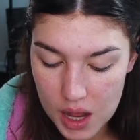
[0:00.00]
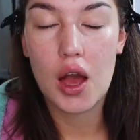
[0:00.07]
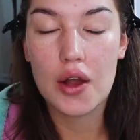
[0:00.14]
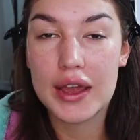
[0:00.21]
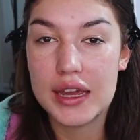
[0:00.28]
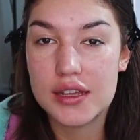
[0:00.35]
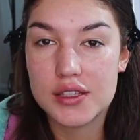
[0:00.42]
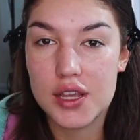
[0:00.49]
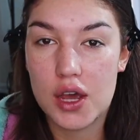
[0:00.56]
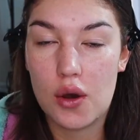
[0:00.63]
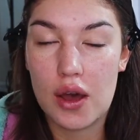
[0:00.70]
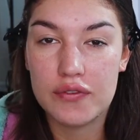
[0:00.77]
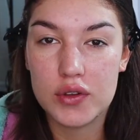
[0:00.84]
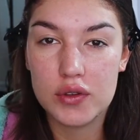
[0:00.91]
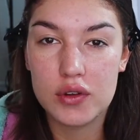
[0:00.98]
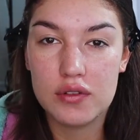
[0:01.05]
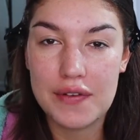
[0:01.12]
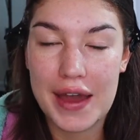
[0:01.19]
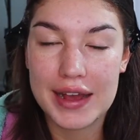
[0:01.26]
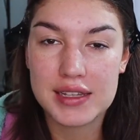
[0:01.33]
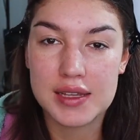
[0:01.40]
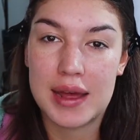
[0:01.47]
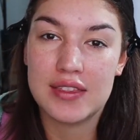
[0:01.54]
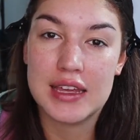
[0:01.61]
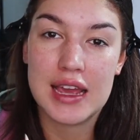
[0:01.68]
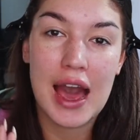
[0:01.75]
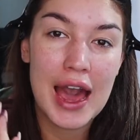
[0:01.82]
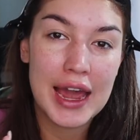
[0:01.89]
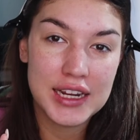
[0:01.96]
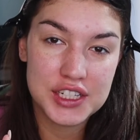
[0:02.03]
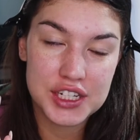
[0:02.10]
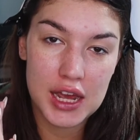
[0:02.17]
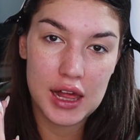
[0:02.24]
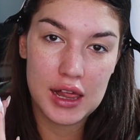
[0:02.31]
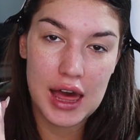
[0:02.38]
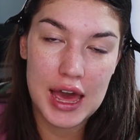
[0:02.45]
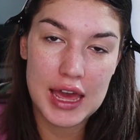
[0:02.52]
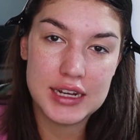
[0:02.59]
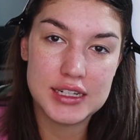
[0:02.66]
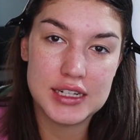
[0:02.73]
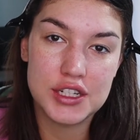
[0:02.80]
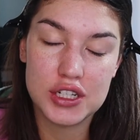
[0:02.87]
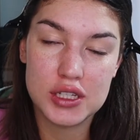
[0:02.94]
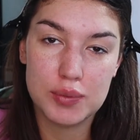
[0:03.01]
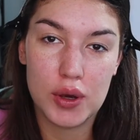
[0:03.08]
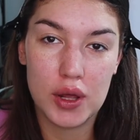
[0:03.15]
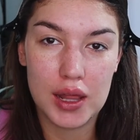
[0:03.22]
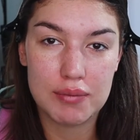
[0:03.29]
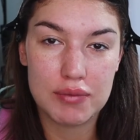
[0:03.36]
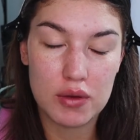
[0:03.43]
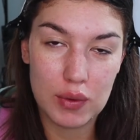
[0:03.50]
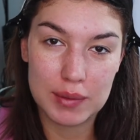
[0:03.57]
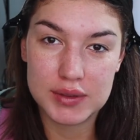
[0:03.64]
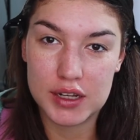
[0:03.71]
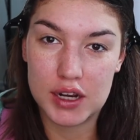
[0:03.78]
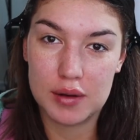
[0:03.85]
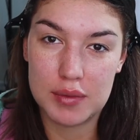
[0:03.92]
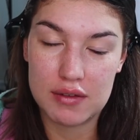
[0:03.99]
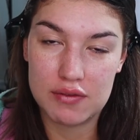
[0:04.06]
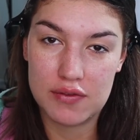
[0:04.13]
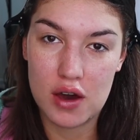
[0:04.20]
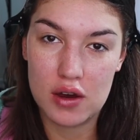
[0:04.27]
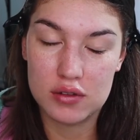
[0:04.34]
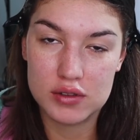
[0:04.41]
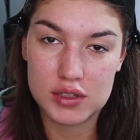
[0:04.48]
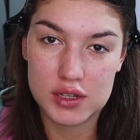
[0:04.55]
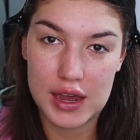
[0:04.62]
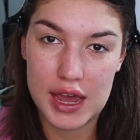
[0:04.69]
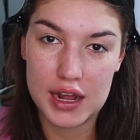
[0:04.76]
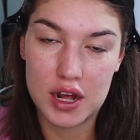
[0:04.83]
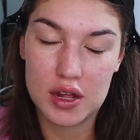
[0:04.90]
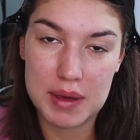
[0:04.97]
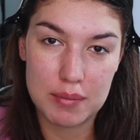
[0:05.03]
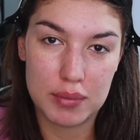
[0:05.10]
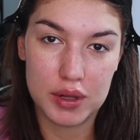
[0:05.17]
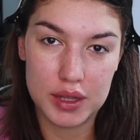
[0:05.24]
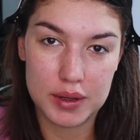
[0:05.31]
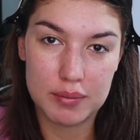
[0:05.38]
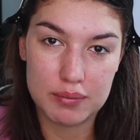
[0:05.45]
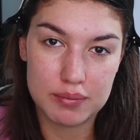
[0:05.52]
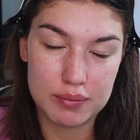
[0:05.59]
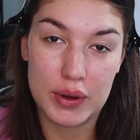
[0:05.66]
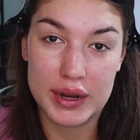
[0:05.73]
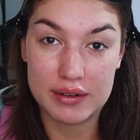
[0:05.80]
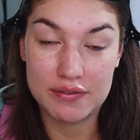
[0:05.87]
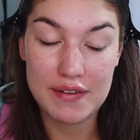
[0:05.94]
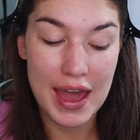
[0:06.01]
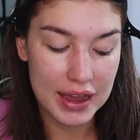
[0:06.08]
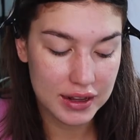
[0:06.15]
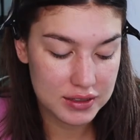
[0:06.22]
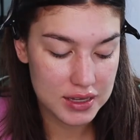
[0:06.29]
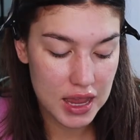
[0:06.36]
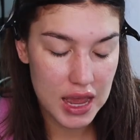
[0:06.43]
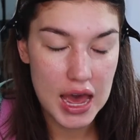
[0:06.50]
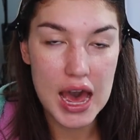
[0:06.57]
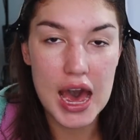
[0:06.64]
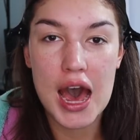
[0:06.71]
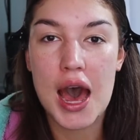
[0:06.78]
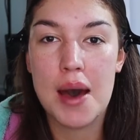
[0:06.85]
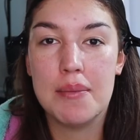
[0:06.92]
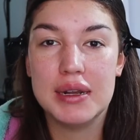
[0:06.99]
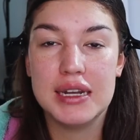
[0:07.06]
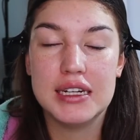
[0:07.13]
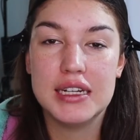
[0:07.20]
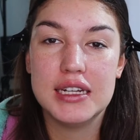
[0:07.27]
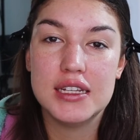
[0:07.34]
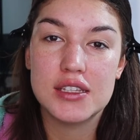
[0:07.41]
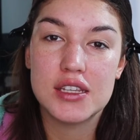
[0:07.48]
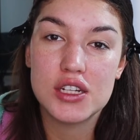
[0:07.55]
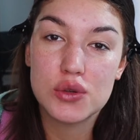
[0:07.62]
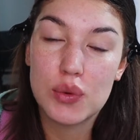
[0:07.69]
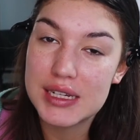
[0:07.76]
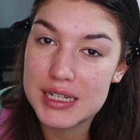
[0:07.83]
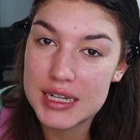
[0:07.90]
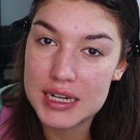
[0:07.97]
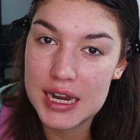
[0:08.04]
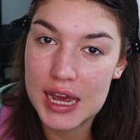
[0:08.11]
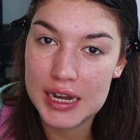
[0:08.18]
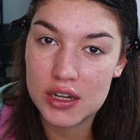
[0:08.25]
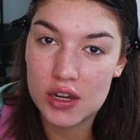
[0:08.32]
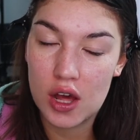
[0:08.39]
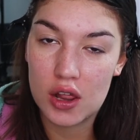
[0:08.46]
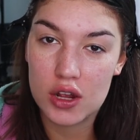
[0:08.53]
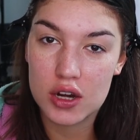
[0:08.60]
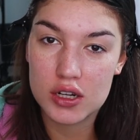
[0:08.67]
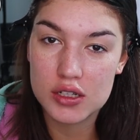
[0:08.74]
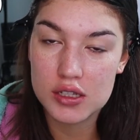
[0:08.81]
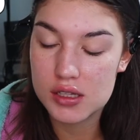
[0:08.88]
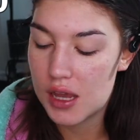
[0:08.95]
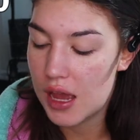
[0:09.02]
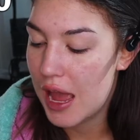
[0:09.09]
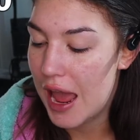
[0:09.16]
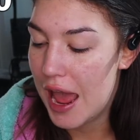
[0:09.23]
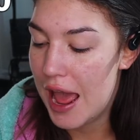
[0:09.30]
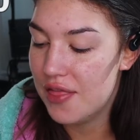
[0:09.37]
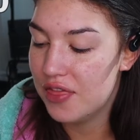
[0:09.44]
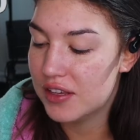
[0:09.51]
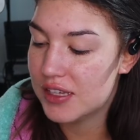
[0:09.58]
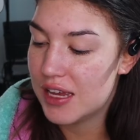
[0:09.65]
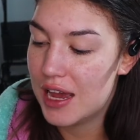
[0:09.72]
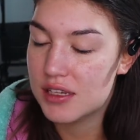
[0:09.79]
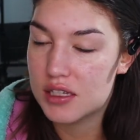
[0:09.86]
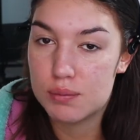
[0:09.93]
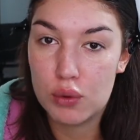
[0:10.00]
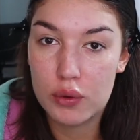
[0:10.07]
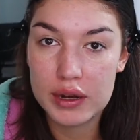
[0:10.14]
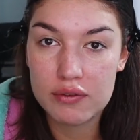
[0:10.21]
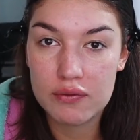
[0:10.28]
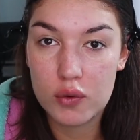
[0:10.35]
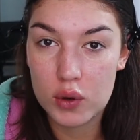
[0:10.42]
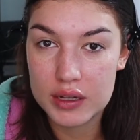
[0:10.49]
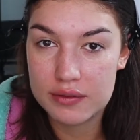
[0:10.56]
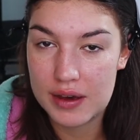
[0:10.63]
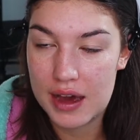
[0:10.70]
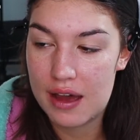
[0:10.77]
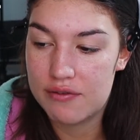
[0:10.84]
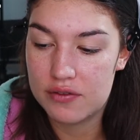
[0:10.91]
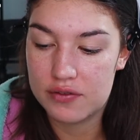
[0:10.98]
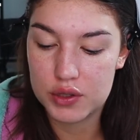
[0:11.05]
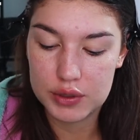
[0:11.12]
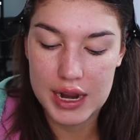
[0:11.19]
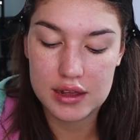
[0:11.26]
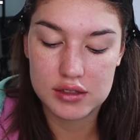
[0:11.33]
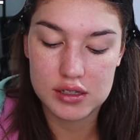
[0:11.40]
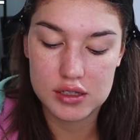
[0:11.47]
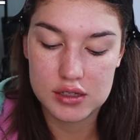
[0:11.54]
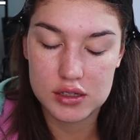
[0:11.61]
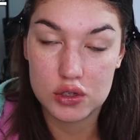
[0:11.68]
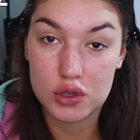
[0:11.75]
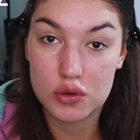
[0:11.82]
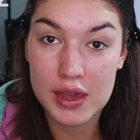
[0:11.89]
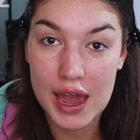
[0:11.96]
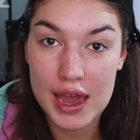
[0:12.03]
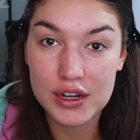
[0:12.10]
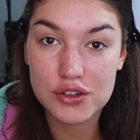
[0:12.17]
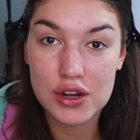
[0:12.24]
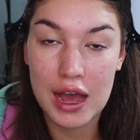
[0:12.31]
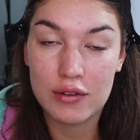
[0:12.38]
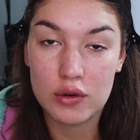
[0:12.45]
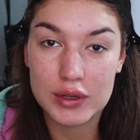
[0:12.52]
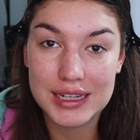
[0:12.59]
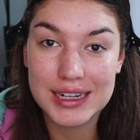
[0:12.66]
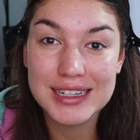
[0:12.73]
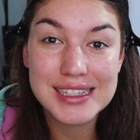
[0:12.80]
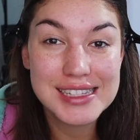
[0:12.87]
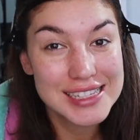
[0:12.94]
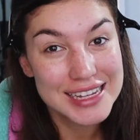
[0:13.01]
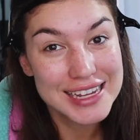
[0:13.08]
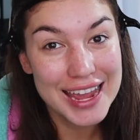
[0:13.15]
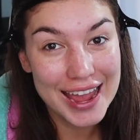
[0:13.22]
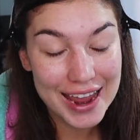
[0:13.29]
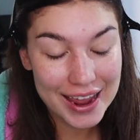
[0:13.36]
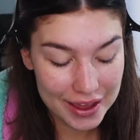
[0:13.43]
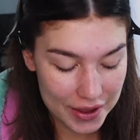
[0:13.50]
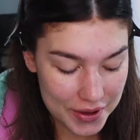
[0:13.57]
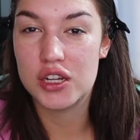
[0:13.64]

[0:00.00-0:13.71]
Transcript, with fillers: Okay, so a few little facts about the eye gel. I did just pull up the website on my phone, so I had all my bullet point facts, uh, but it is twenty-nine dollars and the size is zero point four five fluid ounces, so you can travel with this, yay.